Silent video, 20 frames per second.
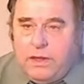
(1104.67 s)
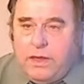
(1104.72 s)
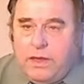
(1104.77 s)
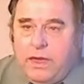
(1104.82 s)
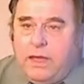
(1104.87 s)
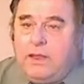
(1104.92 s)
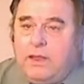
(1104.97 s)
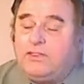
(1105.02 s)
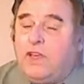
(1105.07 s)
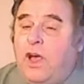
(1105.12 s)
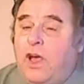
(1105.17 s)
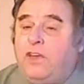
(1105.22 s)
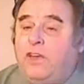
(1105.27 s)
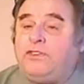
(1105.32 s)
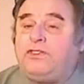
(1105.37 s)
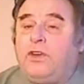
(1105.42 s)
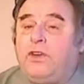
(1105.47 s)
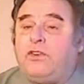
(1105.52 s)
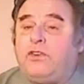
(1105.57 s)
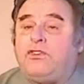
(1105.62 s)
It is
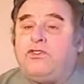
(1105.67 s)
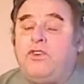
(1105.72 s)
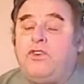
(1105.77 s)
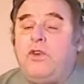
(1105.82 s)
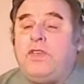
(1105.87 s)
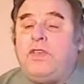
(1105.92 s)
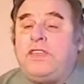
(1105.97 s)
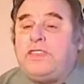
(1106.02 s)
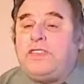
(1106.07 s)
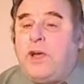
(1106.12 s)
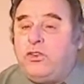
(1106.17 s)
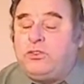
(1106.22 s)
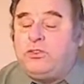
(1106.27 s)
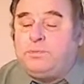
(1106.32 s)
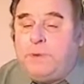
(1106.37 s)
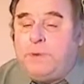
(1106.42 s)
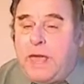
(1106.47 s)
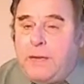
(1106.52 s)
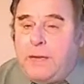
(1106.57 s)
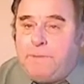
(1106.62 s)
also true that those
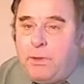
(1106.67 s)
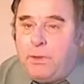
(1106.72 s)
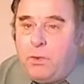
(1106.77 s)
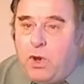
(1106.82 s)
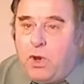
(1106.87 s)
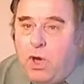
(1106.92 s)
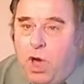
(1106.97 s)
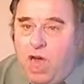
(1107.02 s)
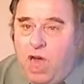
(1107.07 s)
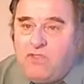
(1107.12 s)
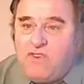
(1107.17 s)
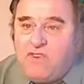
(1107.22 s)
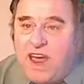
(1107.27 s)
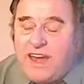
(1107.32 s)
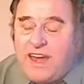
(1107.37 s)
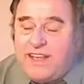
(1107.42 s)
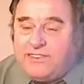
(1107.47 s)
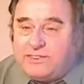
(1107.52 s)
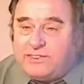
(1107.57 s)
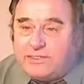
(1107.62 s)
people were
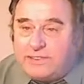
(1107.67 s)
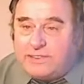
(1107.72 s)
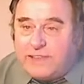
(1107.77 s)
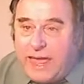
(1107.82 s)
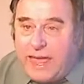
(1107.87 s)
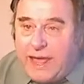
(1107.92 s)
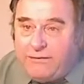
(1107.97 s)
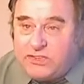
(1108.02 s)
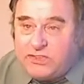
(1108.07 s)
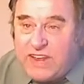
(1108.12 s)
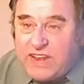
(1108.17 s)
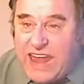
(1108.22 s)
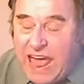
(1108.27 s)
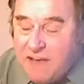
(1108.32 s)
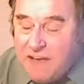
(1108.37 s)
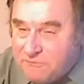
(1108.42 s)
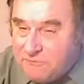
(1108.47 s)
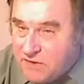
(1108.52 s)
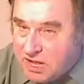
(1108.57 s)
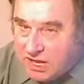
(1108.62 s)
already slaves in
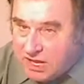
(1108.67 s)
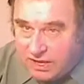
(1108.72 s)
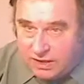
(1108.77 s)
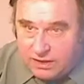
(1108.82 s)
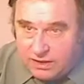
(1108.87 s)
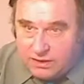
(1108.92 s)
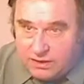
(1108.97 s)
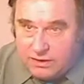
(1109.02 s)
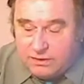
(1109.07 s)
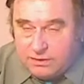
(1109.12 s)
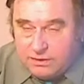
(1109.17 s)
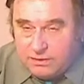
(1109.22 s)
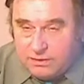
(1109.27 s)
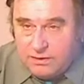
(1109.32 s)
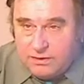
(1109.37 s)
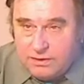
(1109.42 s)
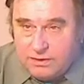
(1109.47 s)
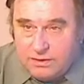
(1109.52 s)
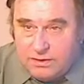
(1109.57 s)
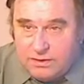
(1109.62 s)
Africa,
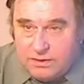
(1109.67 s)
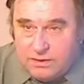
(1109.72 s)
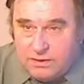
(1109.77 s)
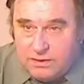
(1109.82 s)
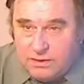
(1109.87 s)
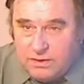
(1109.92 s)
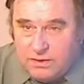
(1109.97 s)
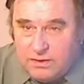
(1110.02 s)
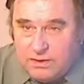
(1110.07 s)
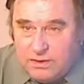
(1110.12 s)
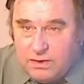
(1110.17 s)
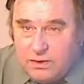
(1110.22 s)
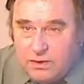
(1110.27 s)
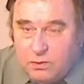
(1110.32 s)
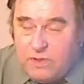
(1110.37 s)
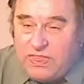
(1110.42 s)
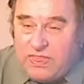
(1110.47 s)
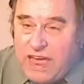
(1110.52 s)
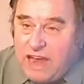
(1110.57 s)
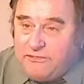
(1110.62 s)

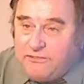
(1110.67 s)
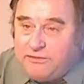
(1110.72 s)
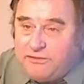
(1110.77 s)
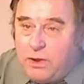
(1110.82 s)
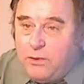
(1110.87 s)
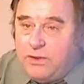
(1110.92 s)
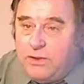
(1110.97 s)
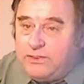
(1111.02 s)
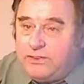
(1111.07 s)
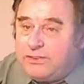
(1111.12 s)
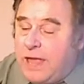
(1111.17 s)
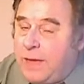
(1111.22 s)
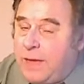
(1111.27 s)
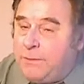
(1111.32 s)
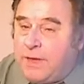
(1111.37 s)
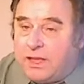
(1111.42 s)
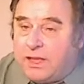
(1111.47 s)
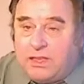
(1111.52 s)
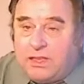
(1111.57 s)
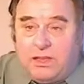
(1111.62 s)
with
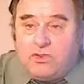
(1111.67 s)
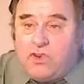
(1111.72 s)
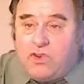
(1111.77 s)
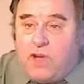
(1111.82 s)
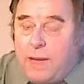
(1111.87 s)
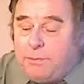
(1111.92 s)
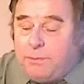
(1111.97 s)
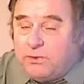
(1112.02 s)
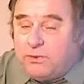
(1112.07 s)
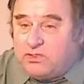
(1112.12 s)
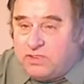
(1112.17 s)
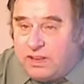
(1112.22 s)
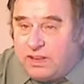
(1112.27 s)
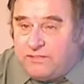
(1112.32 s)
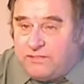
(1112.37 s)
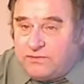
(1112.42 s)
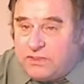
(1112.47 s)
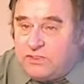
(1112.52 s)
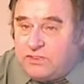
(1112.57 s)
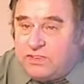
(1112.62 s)
Afro-Islamic tribal
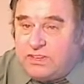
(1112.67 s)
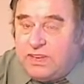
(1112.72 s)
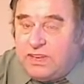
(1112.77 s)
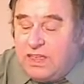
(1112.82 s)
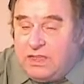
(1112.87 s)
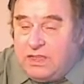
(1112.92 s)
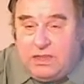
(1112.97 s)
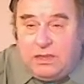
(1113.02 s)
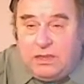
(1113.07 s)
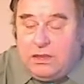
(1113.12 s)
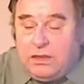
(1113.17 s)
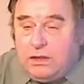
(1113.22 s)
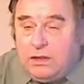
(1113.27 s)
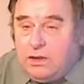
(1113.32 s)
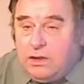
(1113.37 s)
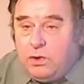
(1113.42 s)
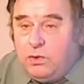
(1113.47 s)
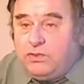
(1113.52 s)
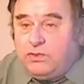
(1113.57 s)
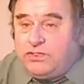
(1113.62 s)
chieftains
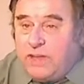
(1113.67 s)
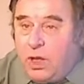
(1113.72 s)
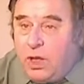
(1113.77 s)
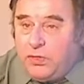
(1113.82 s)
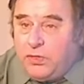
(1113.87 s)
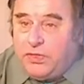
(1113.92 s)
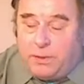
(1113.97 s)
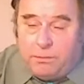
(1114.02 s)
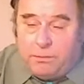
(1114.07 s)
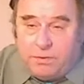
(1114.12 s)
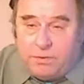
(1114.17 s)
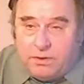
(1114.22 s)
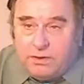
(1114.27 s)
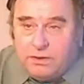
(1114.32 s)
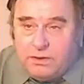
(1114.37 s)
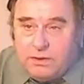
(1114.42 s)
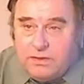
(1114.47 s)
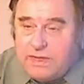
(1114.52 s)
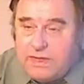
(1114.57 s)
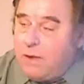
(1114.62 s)
who sold them.
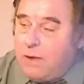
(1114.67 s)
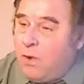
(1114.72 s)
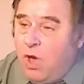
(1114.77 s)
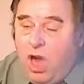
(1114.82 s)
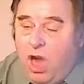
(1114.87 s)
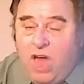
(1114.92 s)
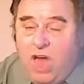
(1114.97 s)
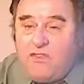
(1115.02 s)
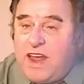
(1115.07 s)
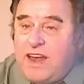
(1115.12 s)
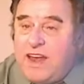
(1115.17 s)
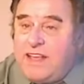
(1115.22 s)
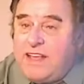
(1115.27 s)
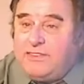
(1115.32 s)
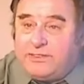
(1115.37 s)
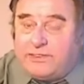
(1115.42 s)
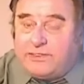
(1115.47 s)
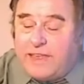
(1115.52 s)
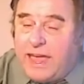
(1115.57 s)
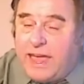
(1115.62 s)
They were already
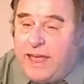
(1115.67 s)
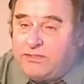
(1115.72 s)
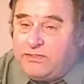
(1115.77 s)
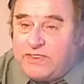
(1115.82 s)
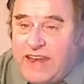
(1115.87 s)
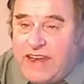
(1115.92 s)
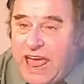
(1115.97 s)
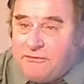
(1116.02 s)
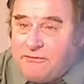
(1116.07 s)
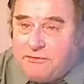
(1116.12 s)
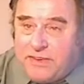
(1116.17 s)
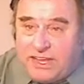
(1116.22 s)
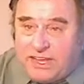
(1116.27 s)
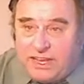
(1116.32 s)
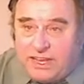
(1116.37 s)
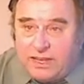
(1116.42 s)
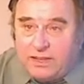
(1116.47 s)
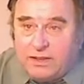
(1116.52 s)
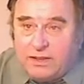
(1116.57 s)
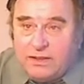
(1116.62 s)
slaves in
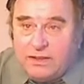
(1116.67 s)
Africa.